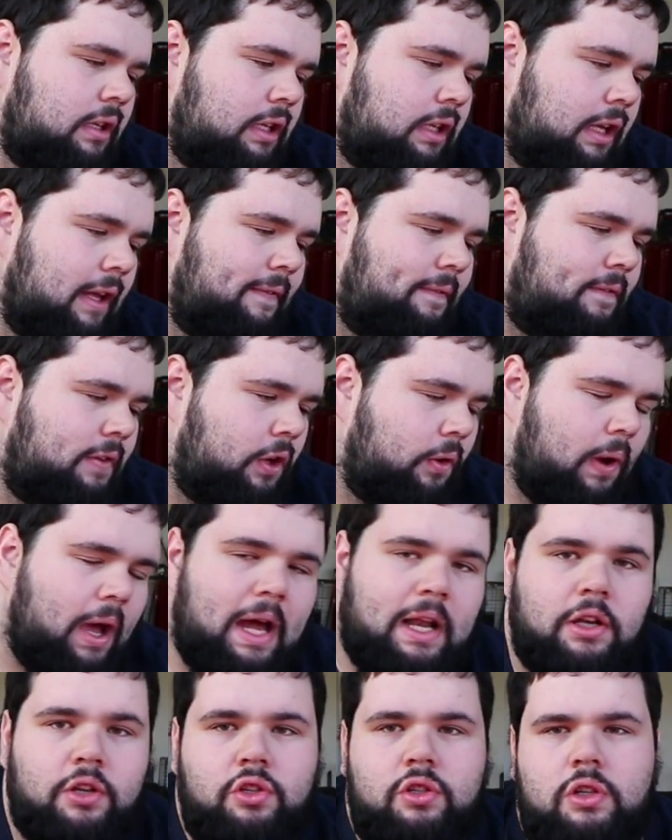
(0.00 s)
if you
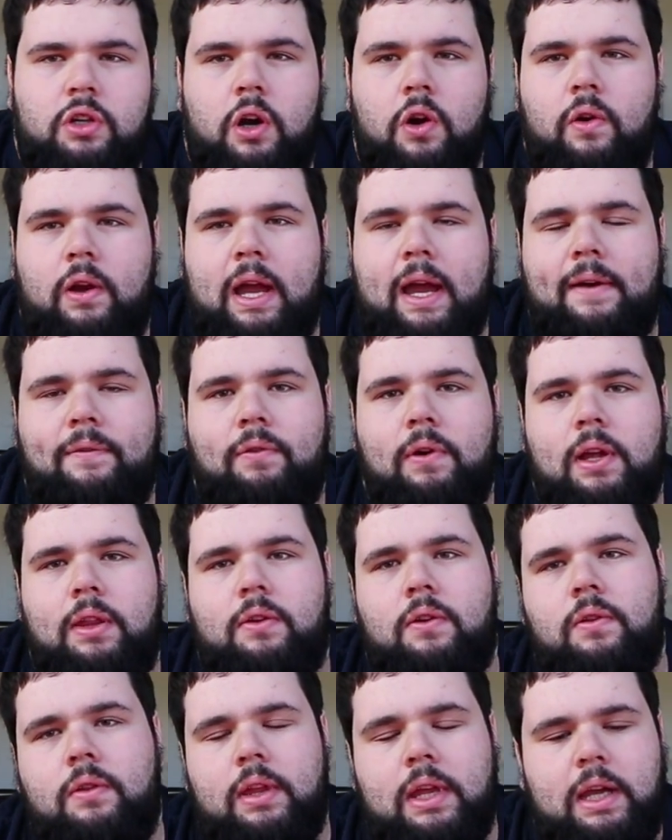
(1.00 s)
had a stroke halfway
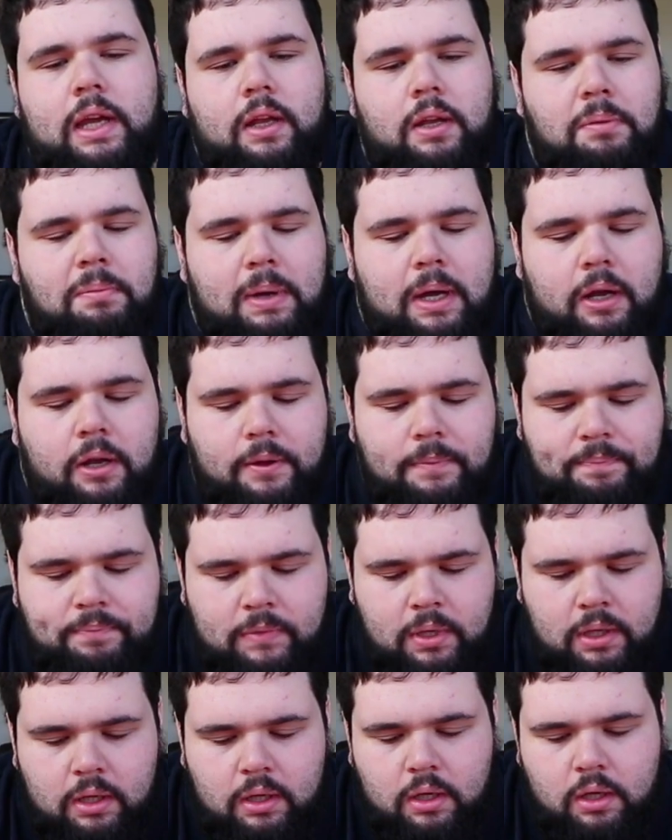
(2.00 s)
through thinking about
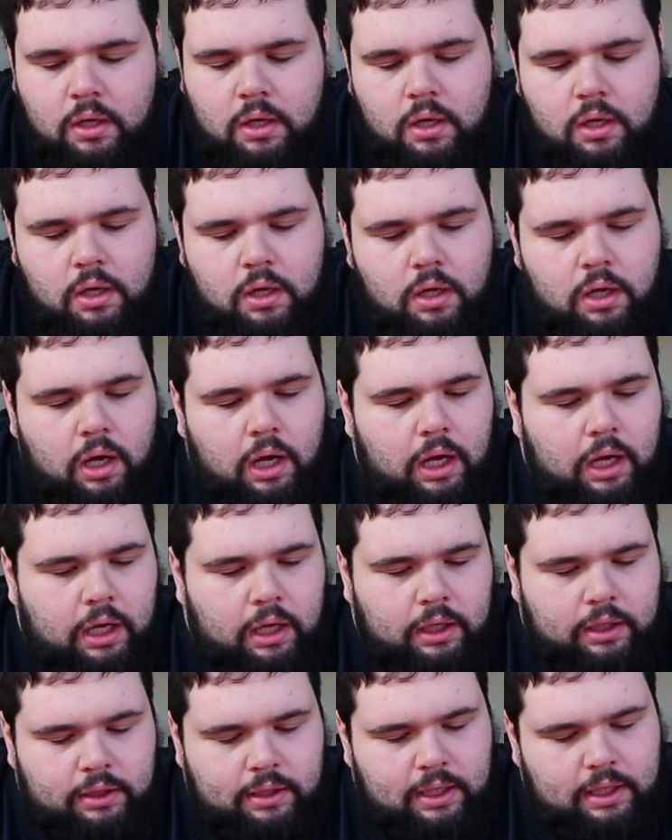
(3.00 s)

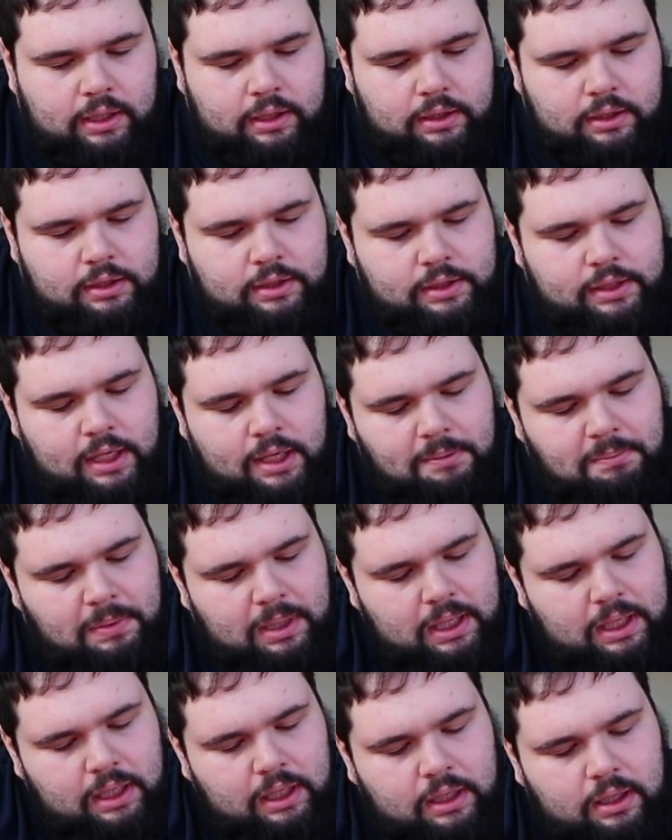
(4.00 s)
it. They sent
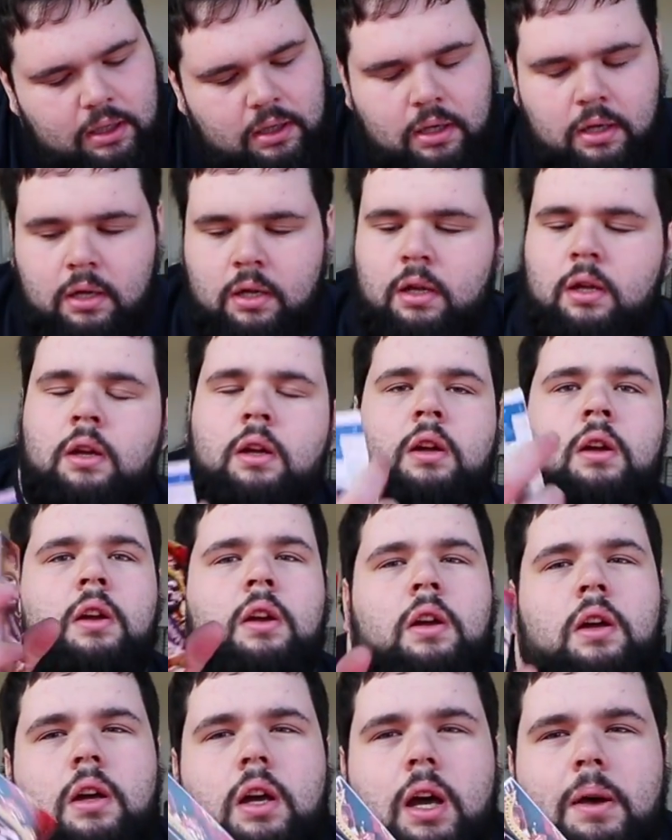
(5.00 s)
me
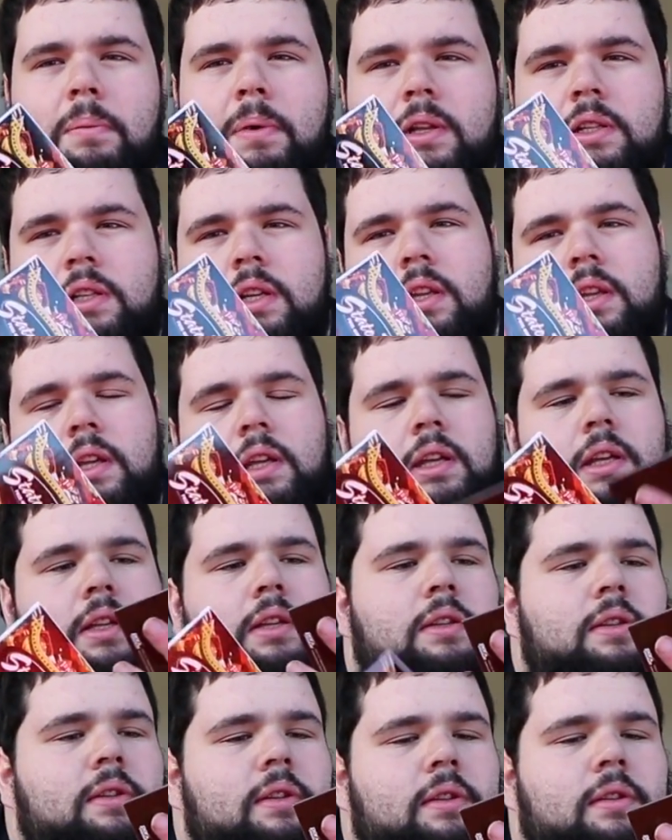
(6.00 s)
a bunch of
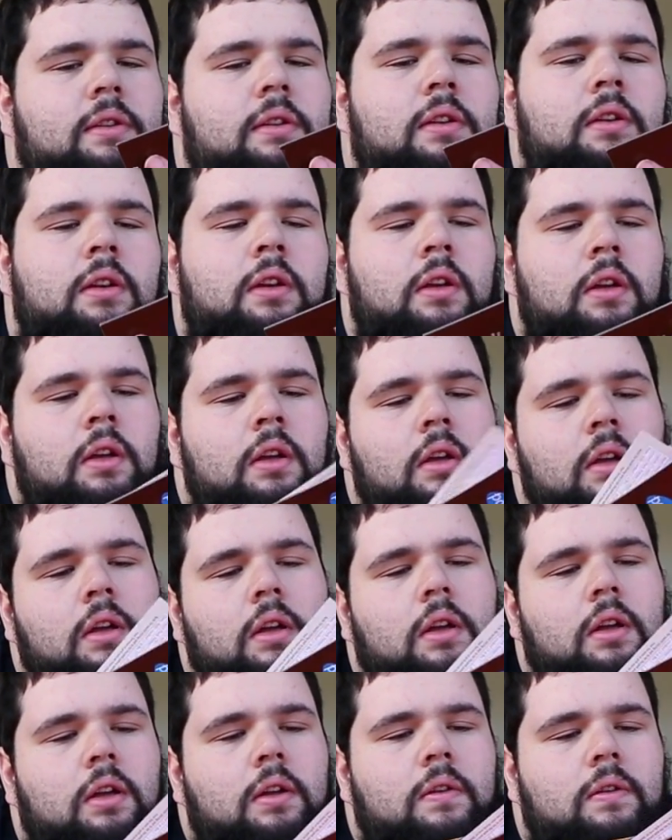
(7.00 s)
these
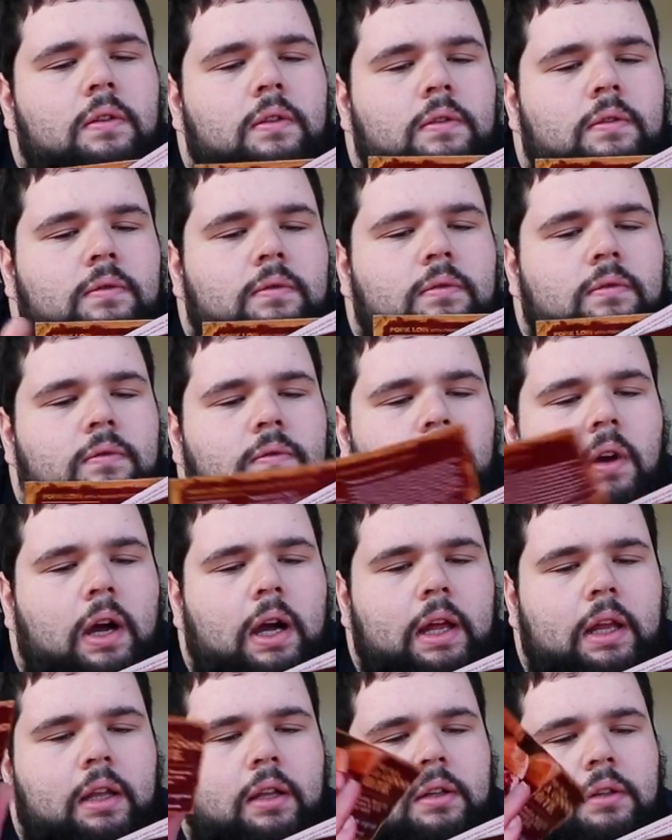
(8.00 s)

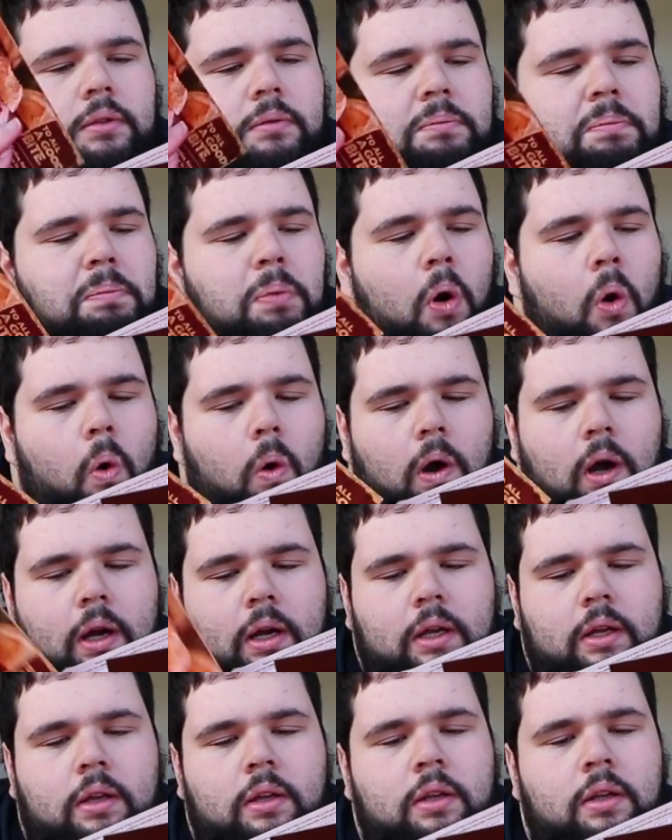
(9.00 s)
fucking pork.